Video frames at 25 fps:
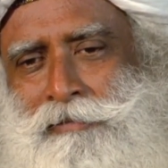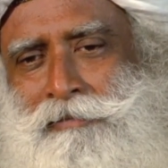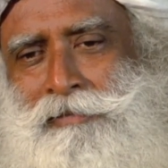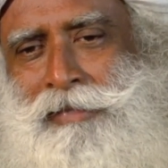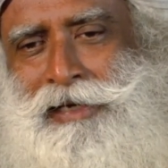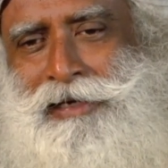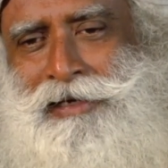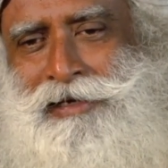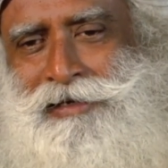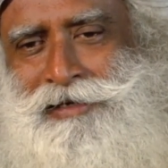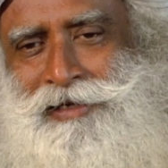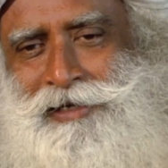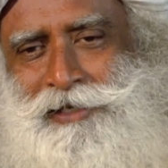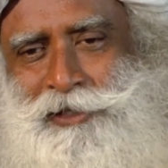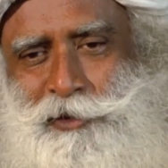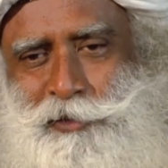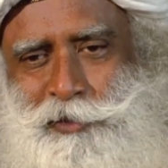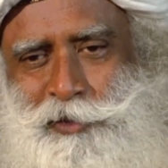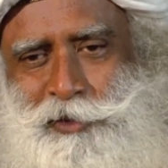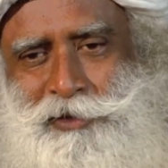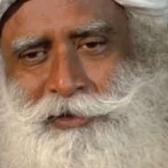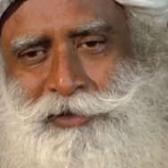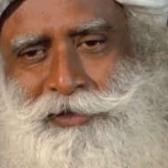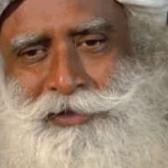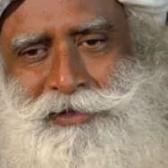many
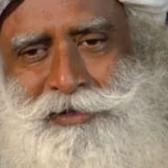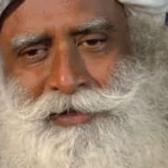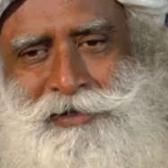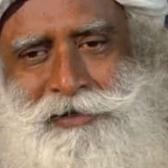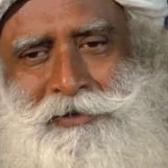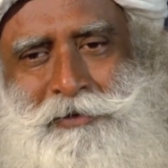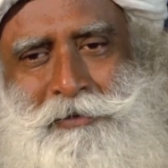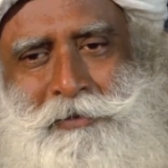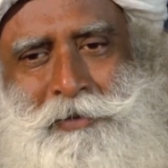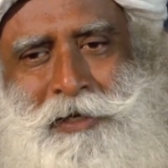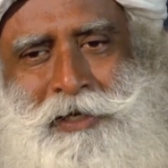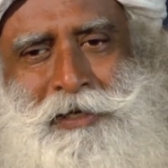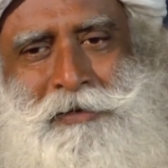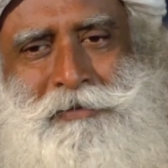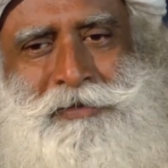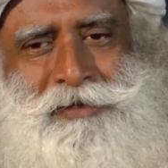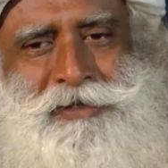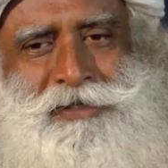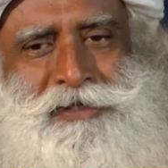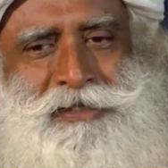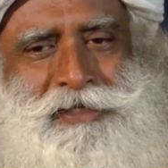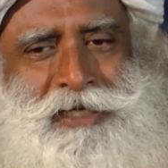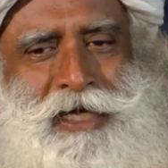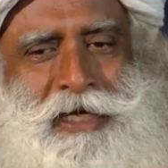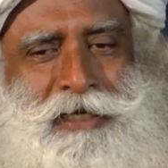textbooks, you become
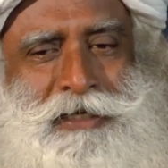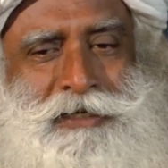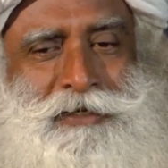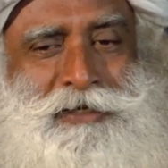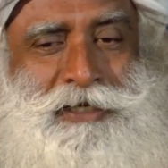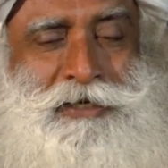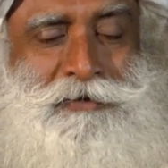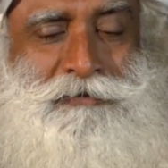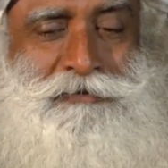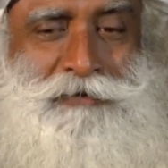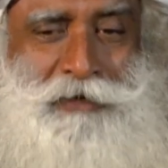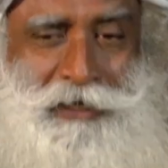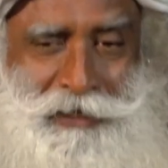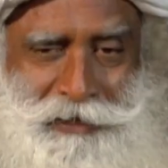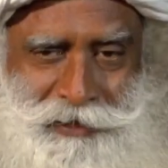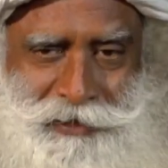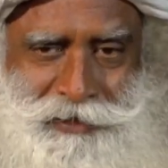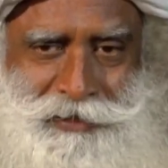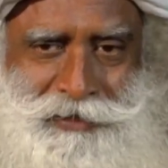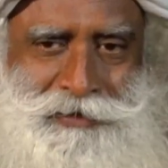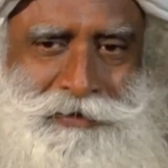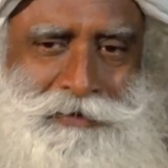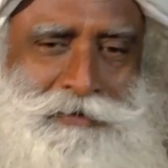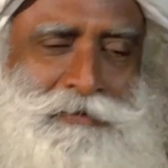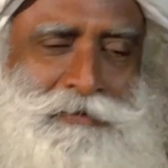scientific.